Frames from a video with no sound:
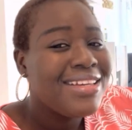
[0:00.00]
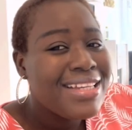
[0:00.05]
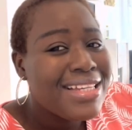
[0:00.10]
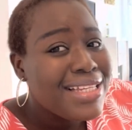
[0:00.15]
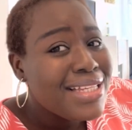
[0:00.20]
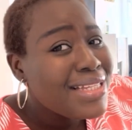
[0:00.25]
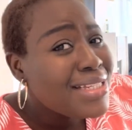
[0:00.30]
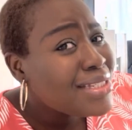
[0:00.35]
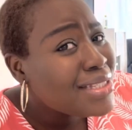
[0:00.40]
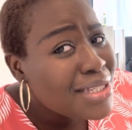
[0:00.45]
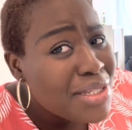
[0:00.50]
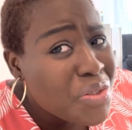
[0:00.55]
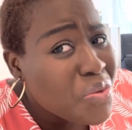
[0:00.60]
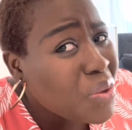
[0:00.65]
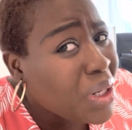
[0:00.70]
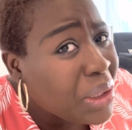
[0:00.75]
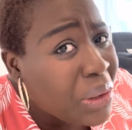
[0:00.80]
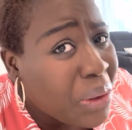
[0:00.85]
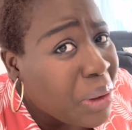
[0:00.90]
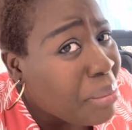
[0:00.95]
is this
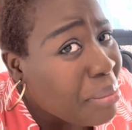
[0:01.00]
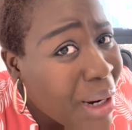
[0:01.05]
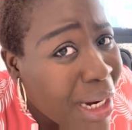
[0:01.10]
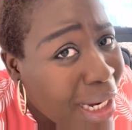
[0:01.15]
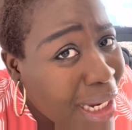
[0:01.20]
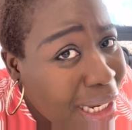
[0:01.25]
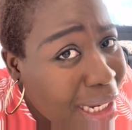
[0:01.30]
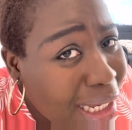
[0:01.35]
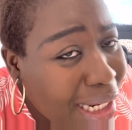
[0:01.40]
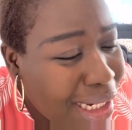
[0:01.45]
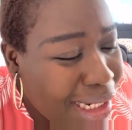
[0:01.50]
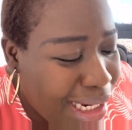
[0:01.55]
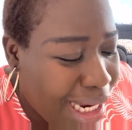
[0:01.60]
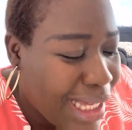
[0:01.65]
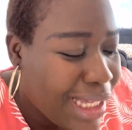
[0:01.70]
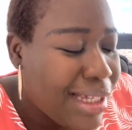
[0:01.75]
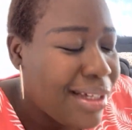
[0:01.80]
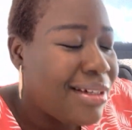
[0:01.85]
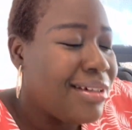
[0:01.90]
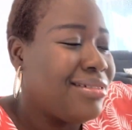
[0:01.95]
one normal?
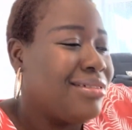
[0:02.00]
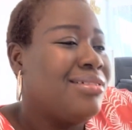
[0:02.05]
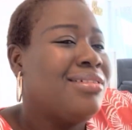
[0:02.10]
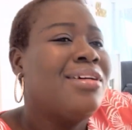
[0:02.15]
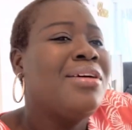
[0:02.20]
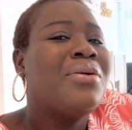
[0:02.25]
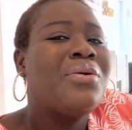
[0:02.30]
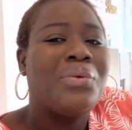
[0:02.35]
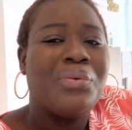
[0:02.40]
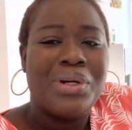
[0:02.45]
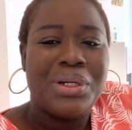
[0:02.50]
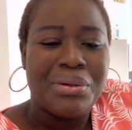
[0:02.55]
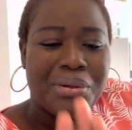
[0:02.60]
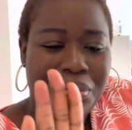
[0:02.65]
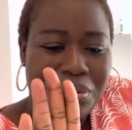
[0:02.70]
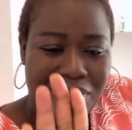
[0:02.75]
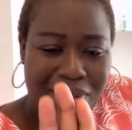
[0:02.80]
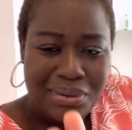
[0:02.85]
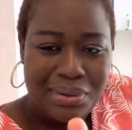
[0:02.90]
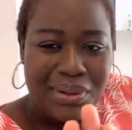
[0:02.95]
Like,
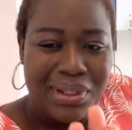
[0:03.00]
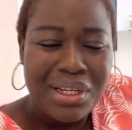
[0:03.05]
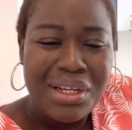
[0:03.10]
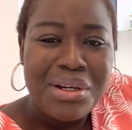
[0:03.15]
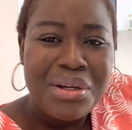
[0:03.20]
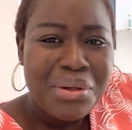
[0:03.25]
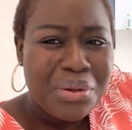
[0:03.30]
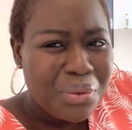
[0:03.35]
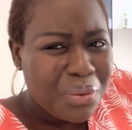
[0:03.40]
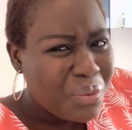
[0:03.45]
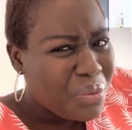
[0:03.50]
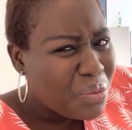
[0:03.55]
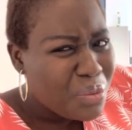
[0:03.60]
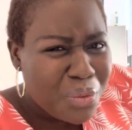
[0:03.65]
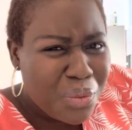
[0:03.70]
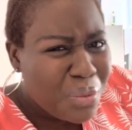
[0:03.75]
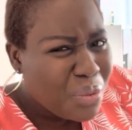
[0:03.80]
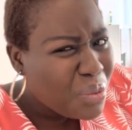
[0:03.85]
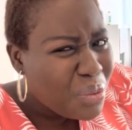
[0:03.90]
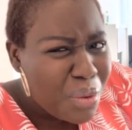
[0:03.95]
wait.
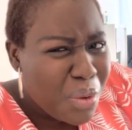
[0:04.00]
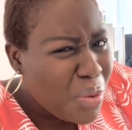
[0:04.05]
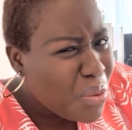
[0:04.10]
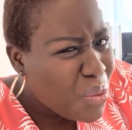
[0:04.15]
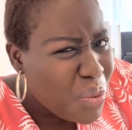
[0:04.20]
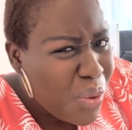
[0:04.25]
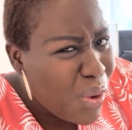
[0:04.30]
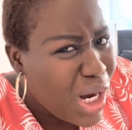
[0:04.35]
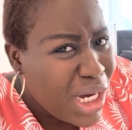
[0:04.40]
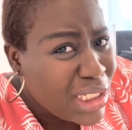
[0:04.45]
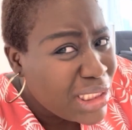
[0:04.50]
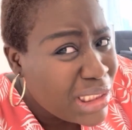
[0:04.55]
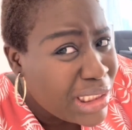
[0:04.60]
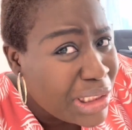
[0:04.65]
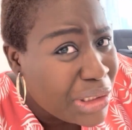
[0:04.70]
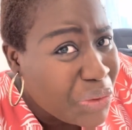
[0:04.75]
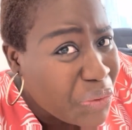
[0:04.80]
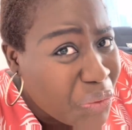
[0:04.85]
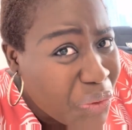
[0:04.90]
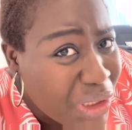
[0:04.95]
What is she
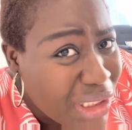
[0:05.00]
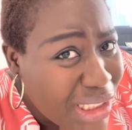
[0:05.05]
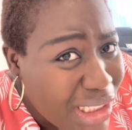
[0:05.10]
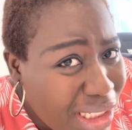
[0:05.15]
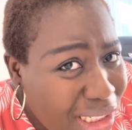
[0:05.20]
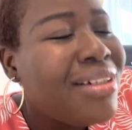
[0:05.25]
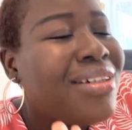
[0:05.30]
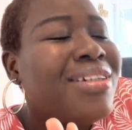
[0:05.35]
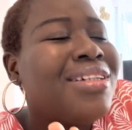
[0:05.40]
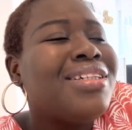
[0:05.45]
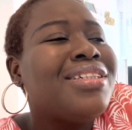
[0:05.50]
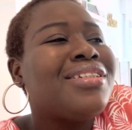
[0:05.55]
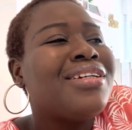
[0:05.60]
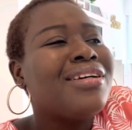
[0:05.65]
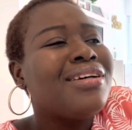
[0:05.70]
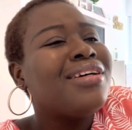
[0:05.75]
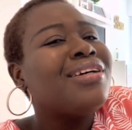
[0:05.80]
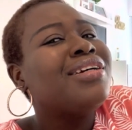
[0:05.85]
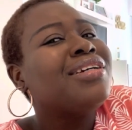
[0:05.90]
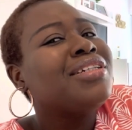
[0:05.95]
doing?
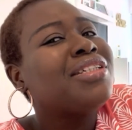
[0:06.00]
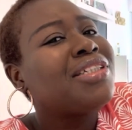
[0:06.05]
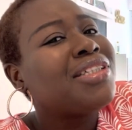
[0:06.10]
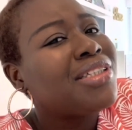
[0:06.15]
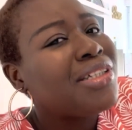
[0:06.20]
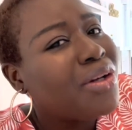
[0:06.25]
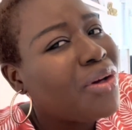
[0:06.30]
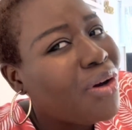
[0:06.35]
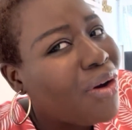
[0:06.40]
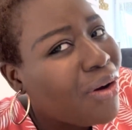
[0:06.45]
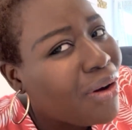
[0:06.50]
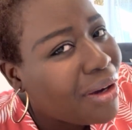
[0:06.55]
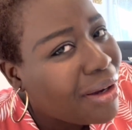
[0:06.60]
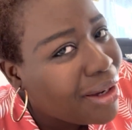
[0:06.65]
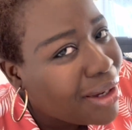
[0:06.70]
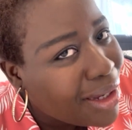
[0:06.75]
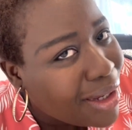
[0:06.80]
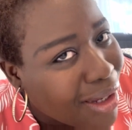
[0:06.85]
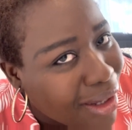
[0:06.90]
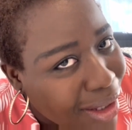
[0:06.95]
Is she
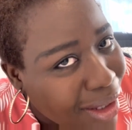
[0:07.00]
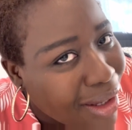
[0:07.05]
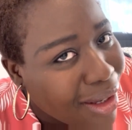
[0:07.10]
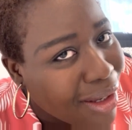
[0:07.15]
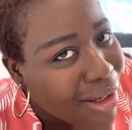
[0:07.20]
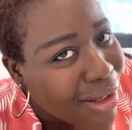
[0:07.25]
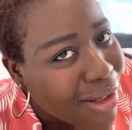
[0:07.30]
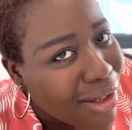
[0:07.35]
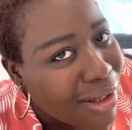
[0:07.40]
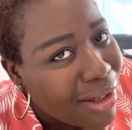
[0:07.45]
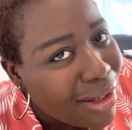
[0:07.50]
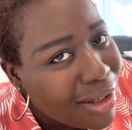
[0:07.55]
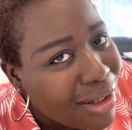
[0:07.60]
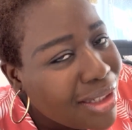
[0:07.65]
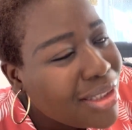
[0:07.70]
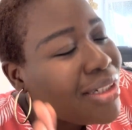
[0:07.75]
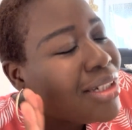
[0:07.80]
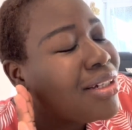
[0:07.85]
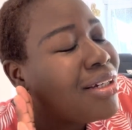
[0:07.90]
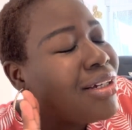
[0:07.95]
okay?
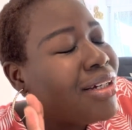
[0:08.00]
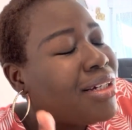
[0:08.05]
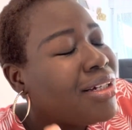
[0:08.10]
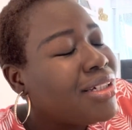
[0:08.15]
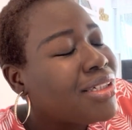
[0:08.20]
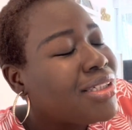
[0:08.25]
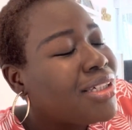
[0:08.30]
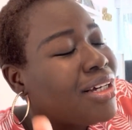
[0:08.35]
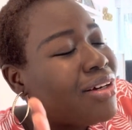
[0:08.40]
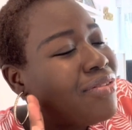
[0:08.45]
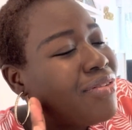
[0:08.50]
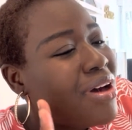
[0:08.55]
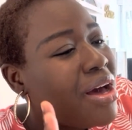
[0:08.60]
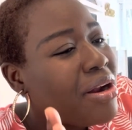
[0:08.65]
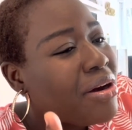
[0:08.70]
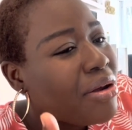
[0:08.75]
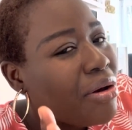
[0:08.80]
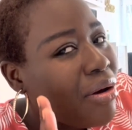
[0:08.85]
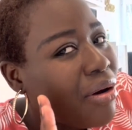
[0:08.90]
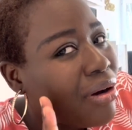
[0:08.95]
Is she
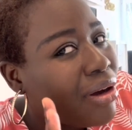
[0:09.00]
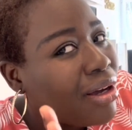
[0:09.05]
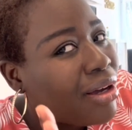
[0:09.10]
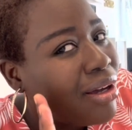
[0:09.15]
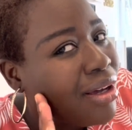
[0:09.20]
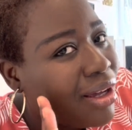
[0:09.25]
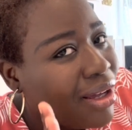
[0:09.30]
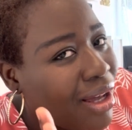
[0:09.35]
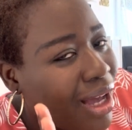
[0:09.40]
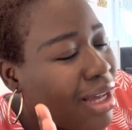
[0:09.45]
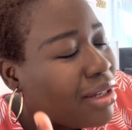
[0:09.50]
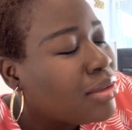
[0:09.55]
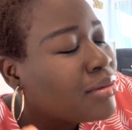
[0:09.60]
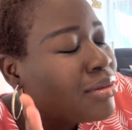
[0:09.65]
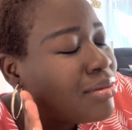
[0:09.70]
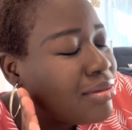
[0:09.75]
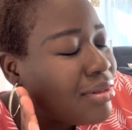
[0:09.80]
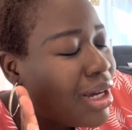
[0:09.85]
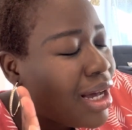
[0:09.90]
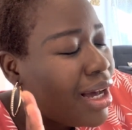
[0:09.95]
very okay?
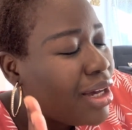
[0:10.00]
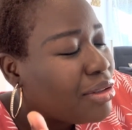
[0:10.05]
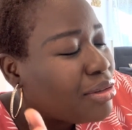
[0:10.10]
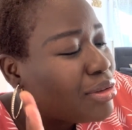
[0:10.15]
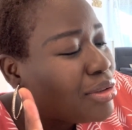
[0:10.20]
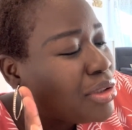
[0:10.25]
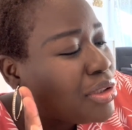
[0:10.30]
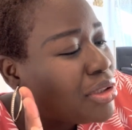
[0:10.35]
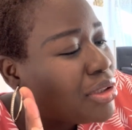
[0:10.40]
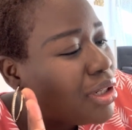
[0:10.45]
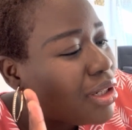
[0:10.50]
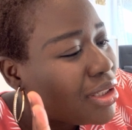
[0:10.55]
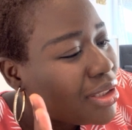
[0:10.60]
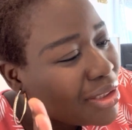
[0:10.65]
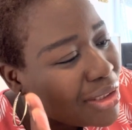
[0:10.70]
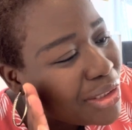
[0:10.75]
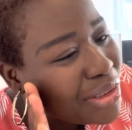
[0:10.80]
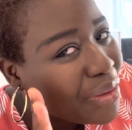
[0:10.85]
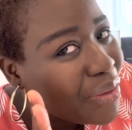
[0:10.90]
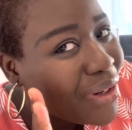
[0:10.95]
Are you sure
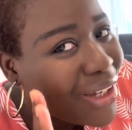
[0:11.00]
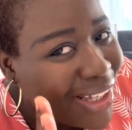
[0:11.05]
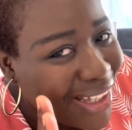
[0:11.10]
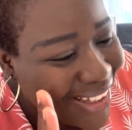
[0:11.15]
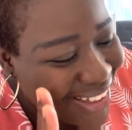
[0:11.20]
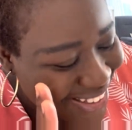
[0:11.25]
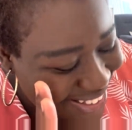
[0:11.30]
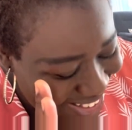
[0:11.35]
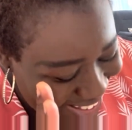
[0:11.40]
she's okay?